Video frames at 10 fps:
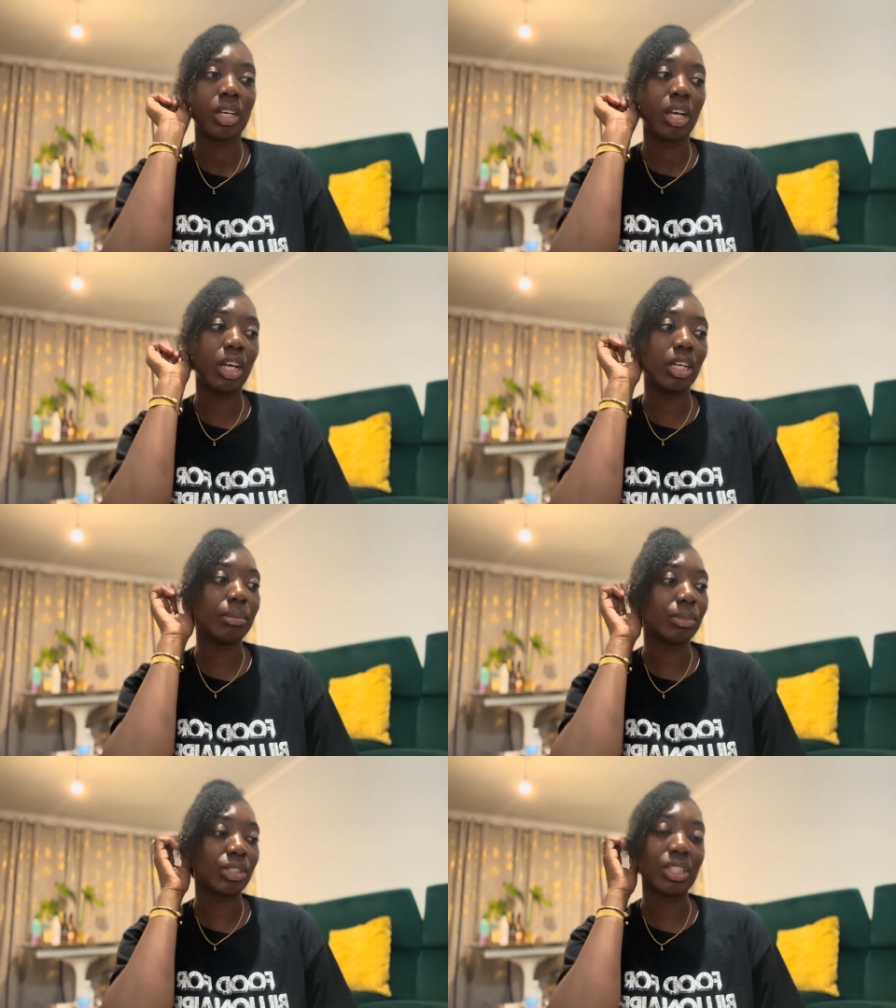
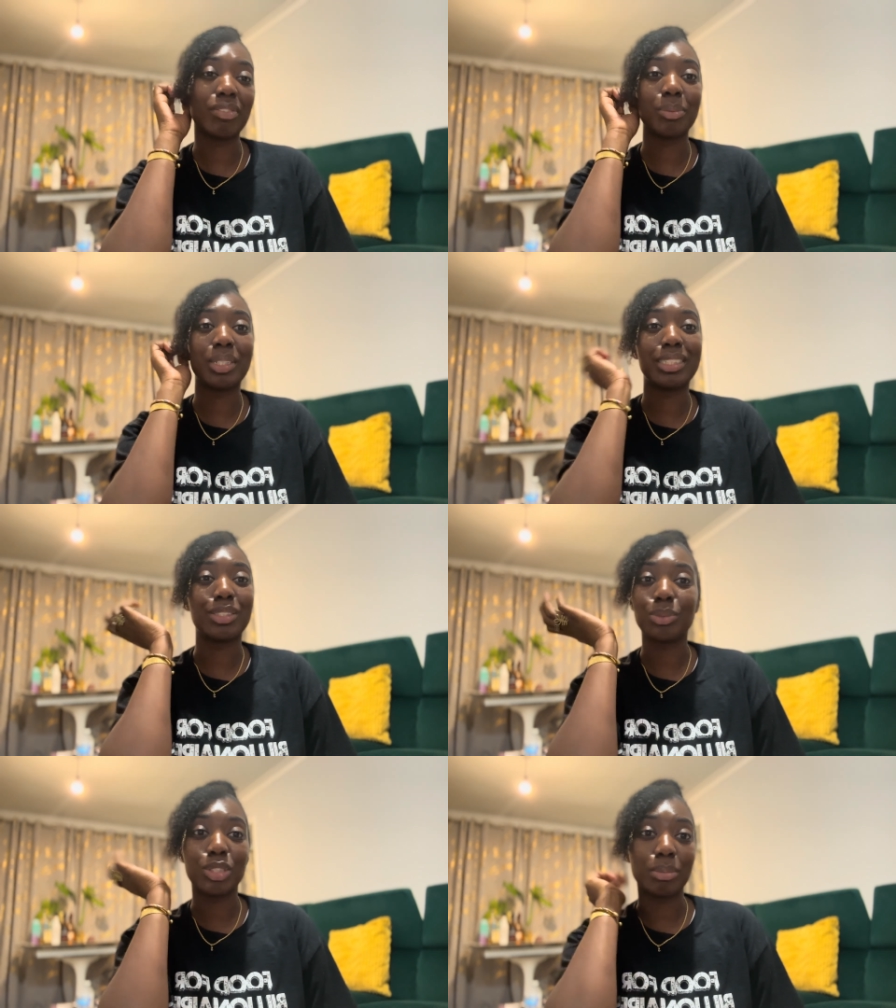Because not everyone needs to
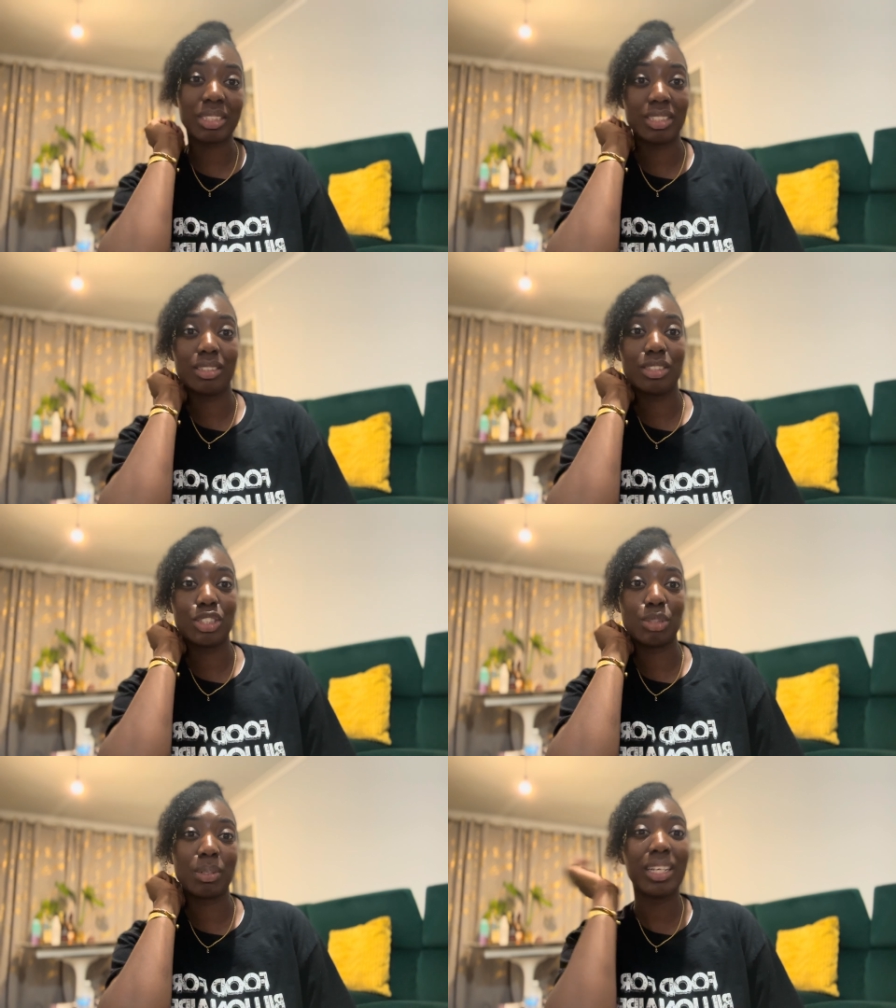know all your business. You
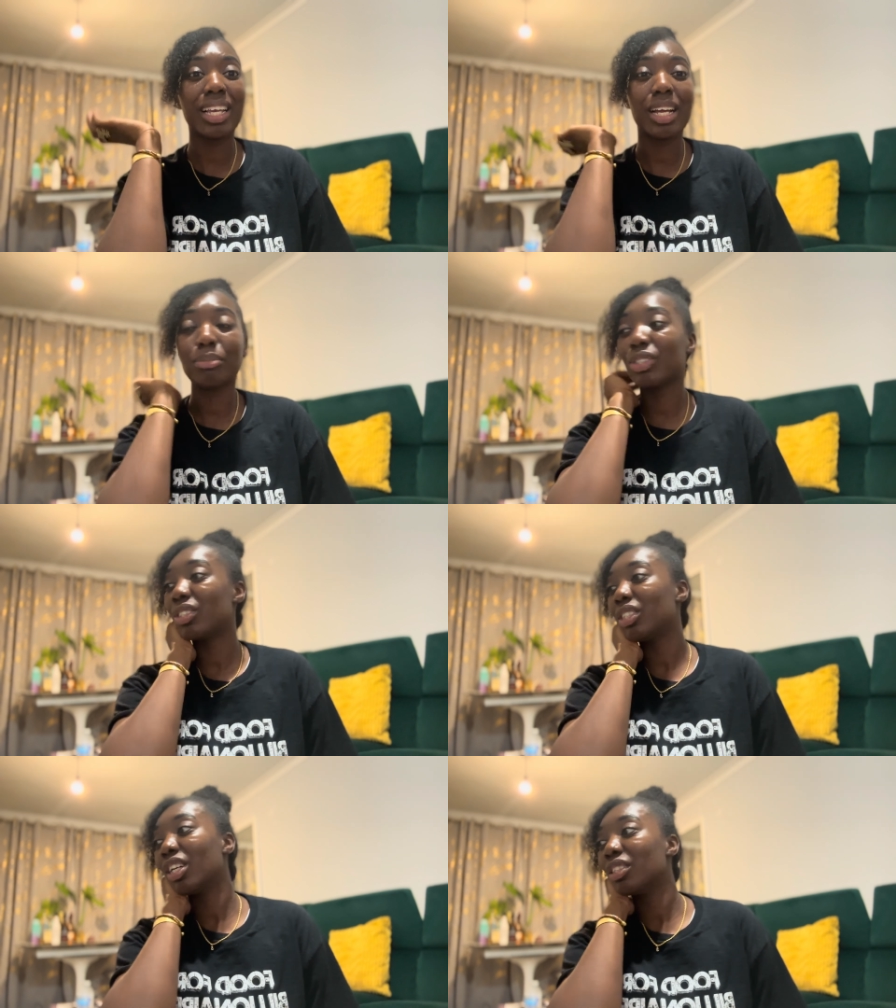can just be like, yeah, I'm
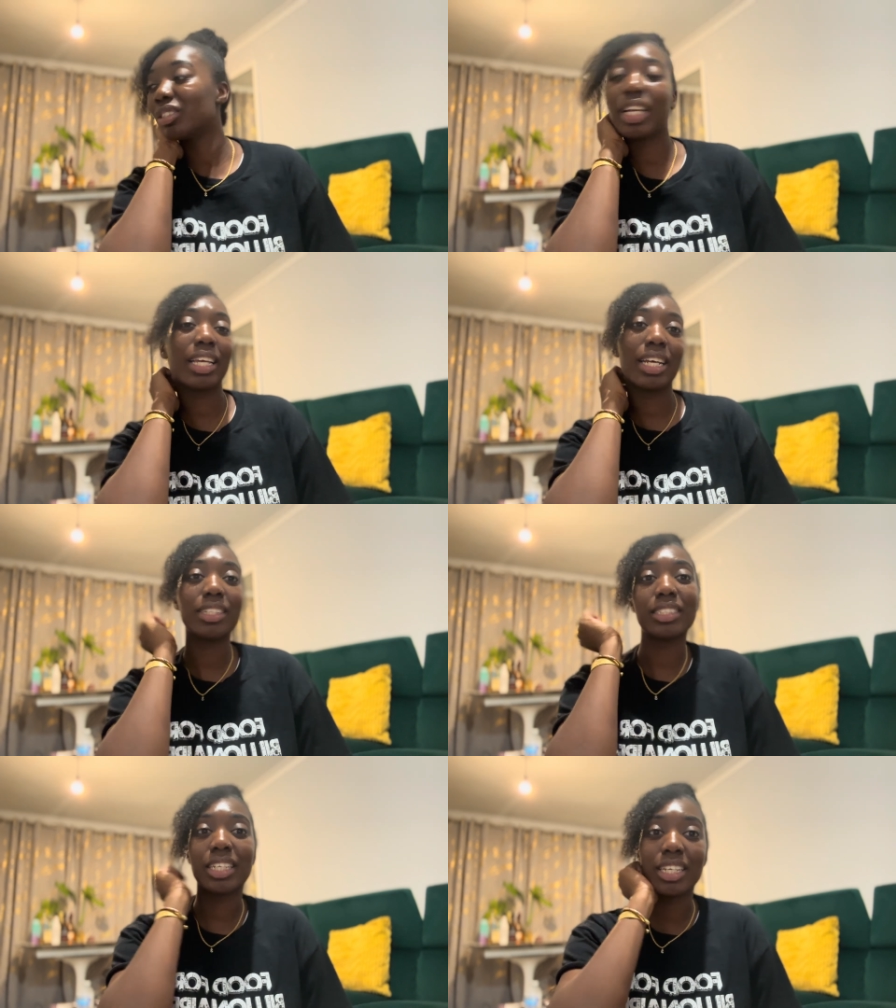just, checking out the
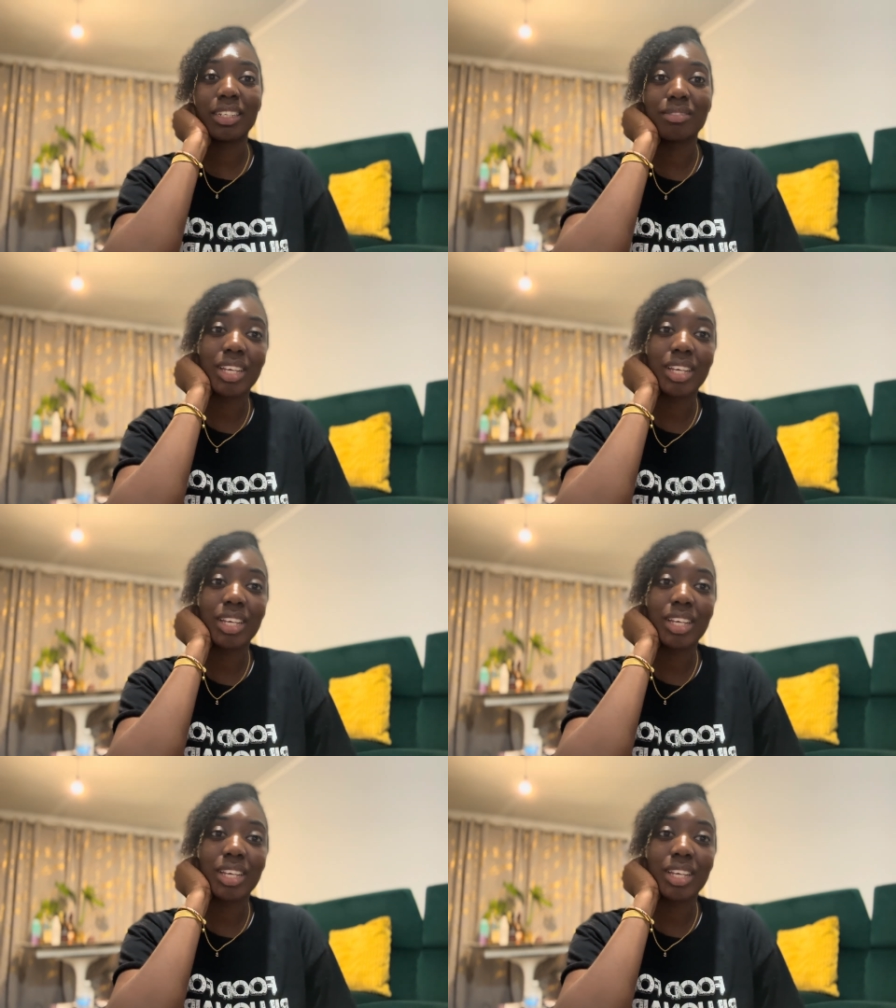scene.